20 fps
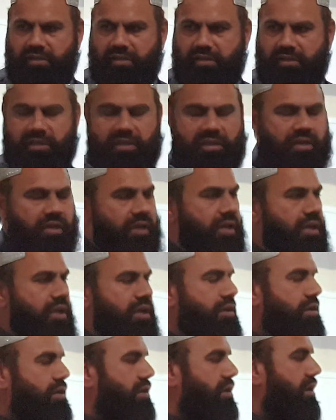
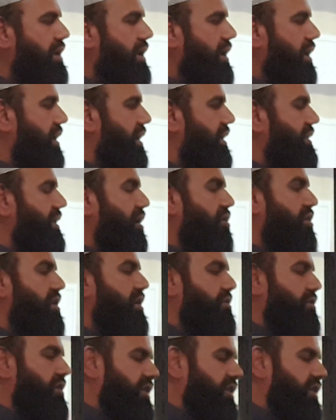Yeah. In the Holy Quran,